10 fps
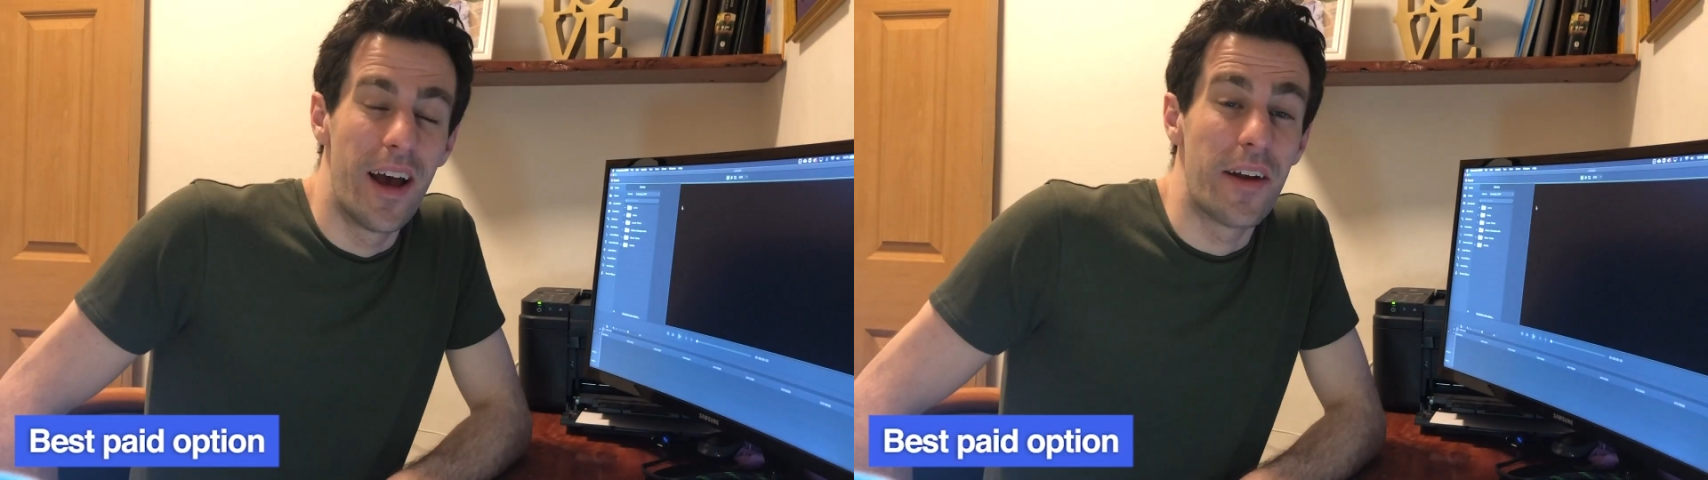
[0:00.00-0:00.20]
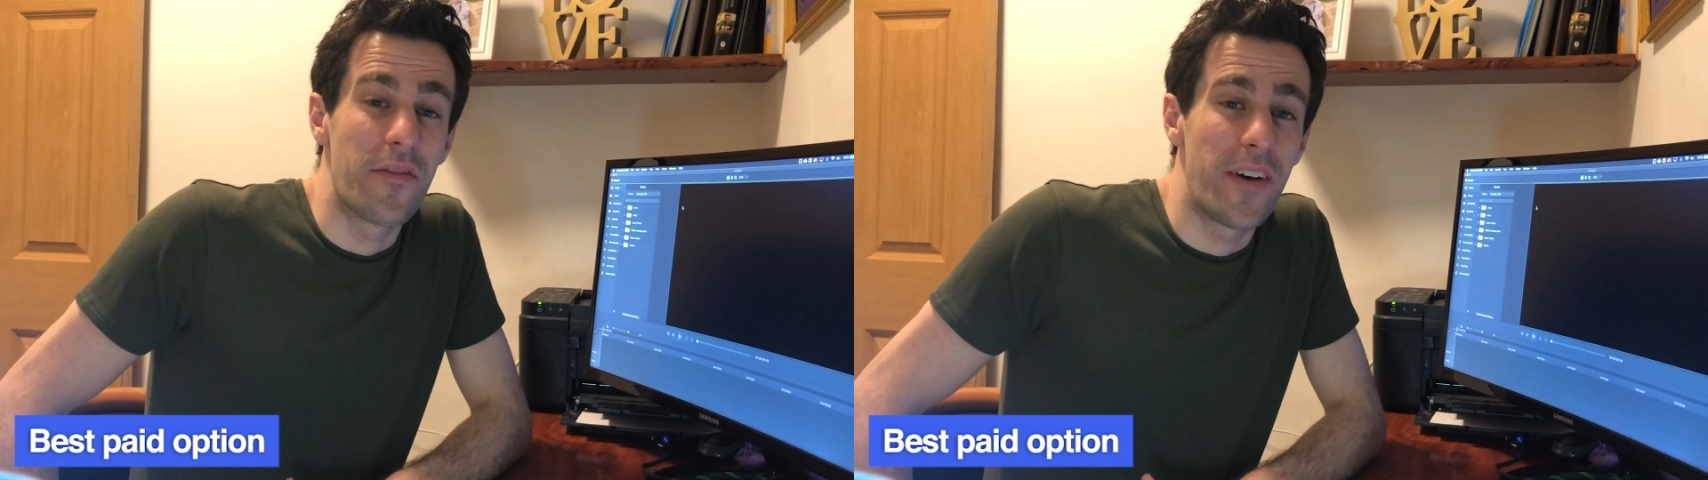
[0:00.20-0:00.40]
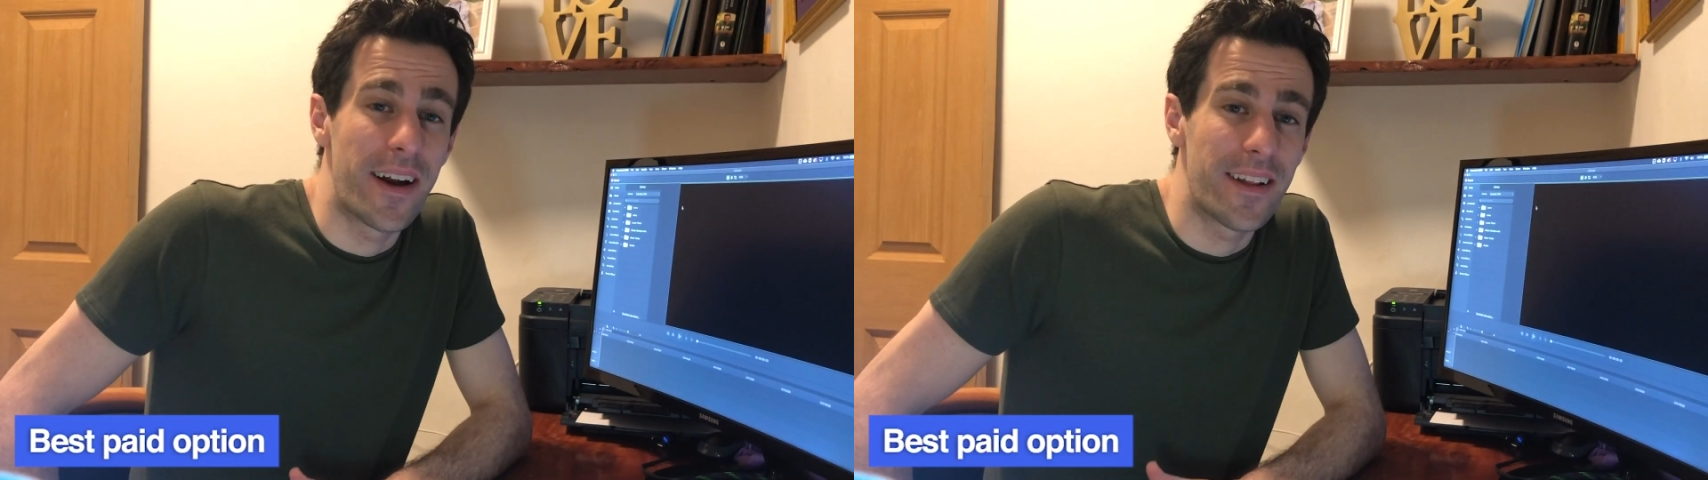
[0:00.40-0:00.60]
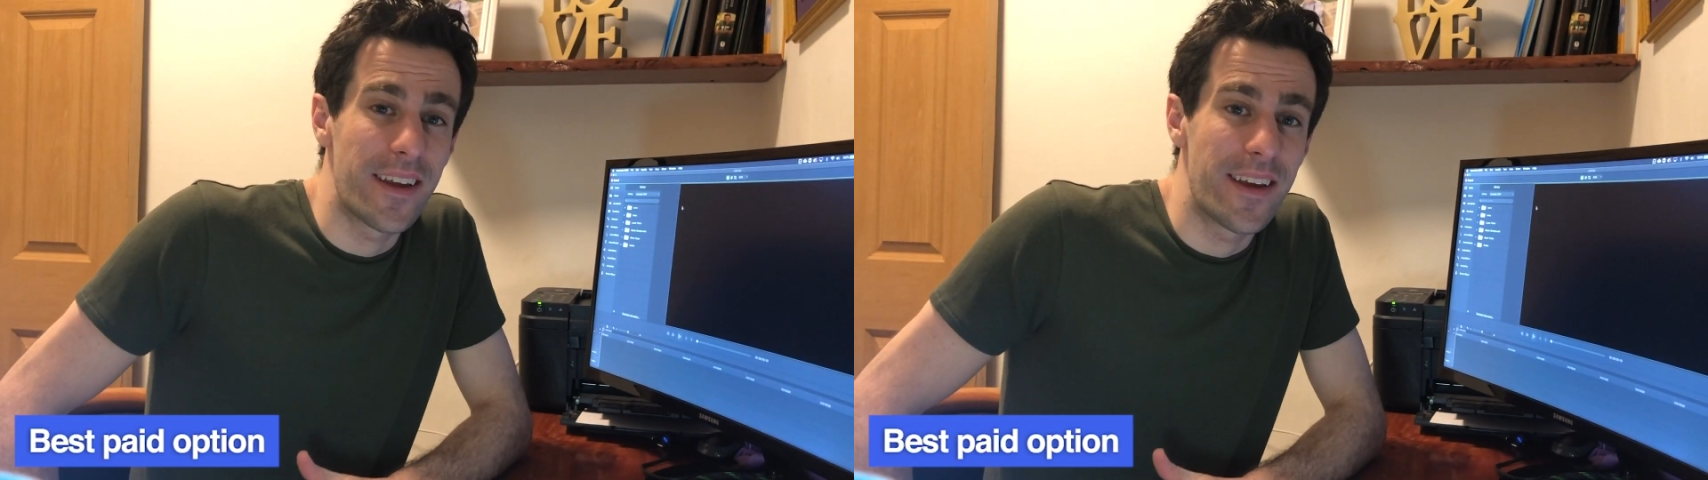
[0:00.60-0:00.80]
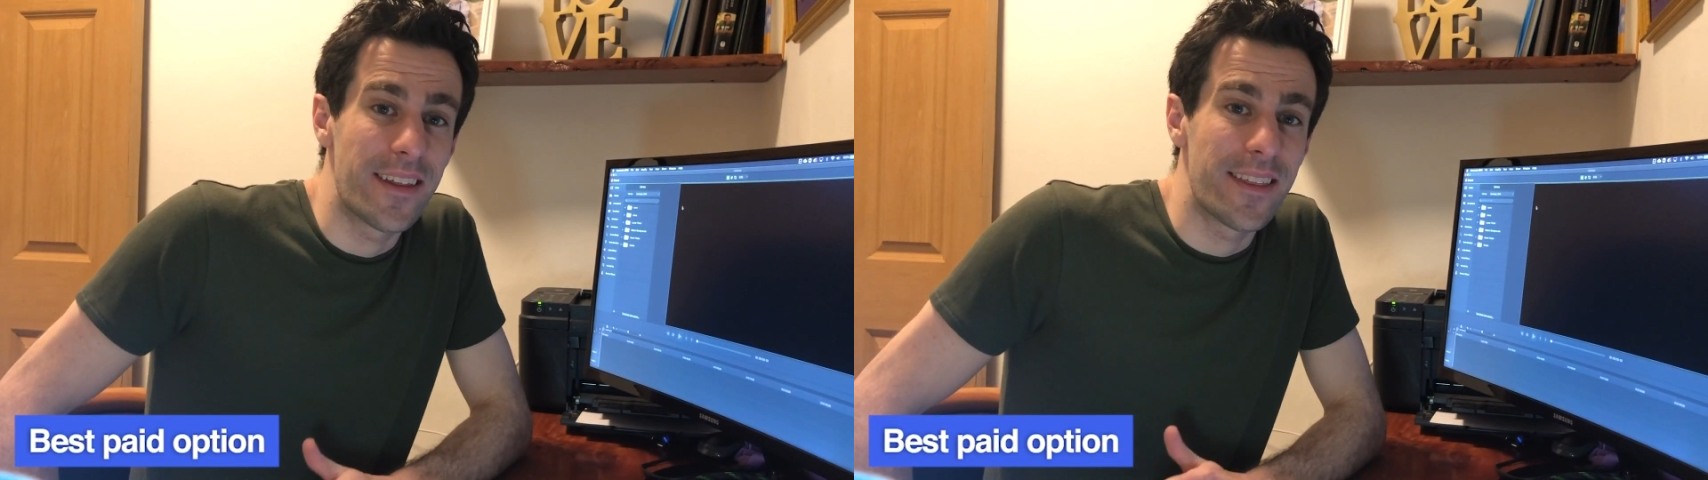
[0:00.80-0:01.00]
And
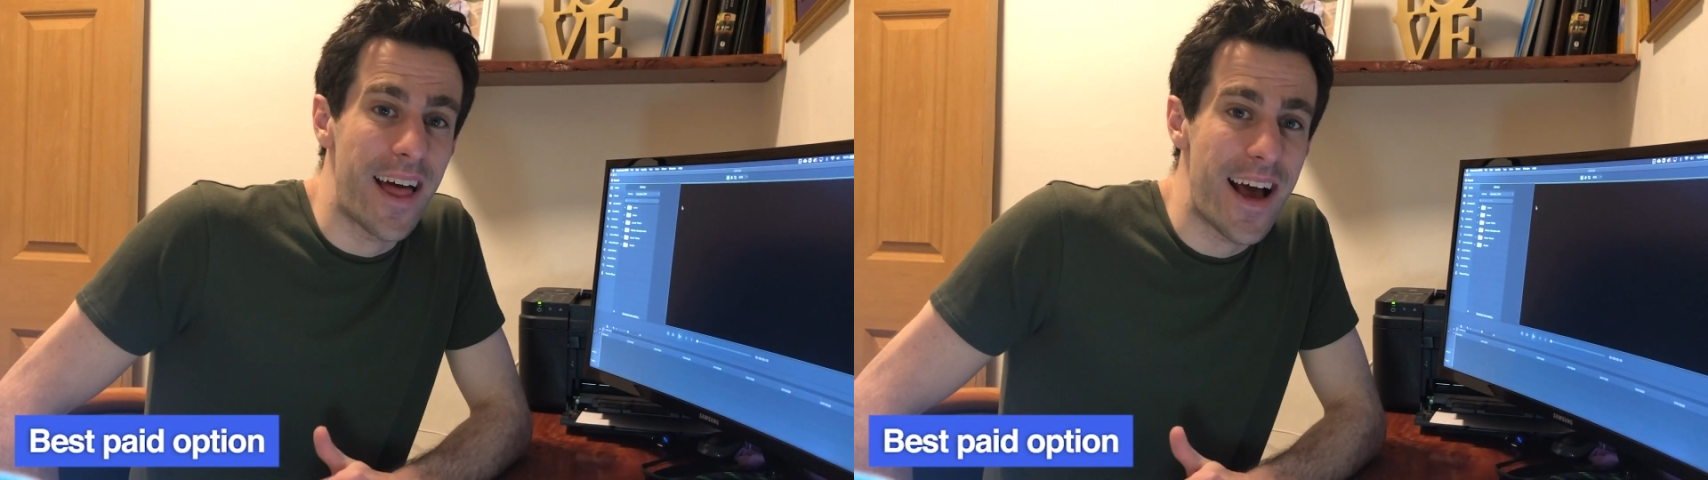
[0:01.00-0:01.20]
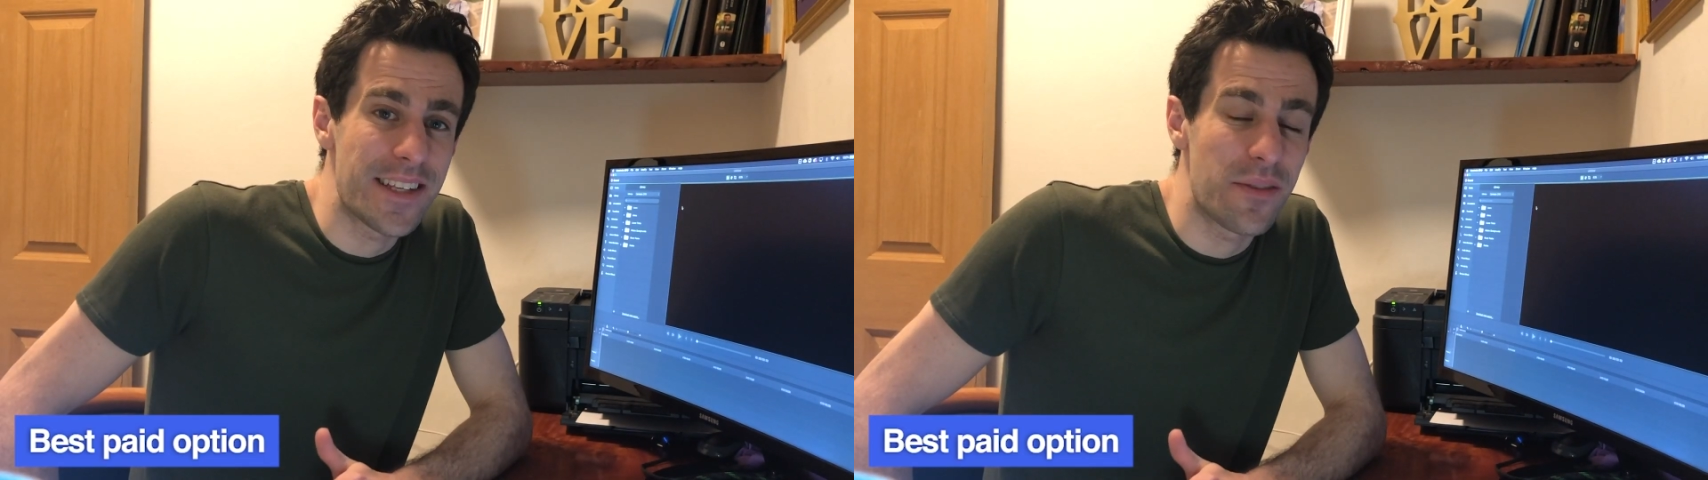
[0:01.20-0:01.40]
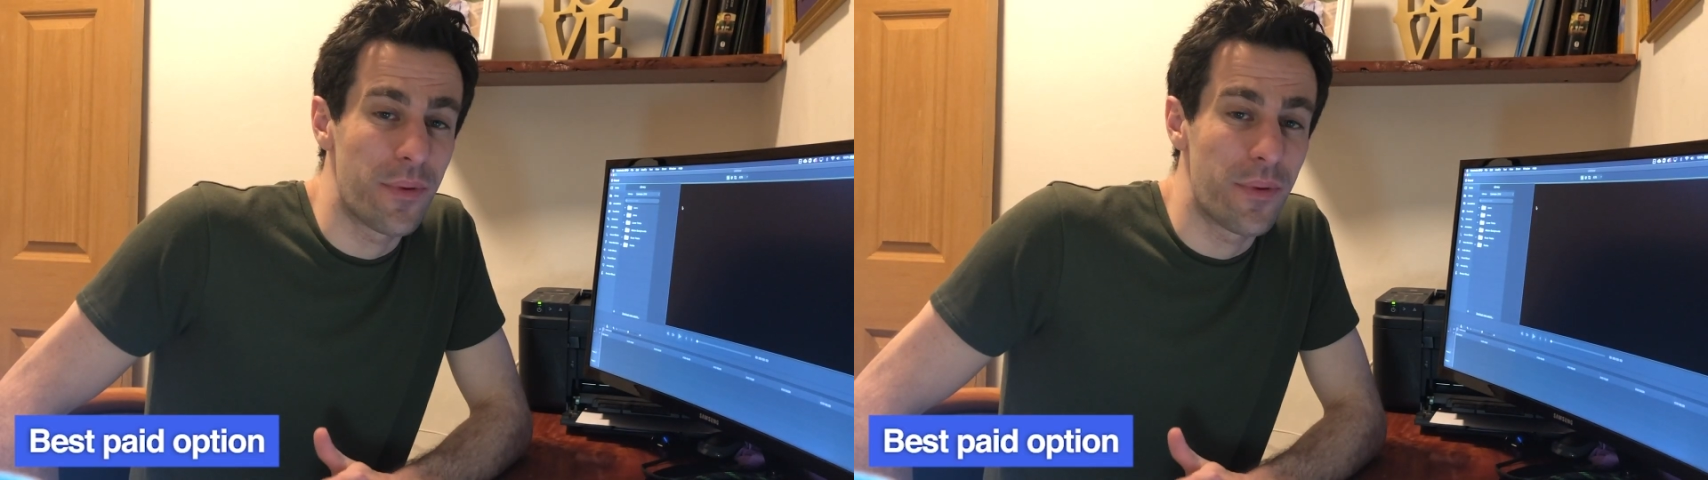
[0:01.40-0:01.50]
finally, last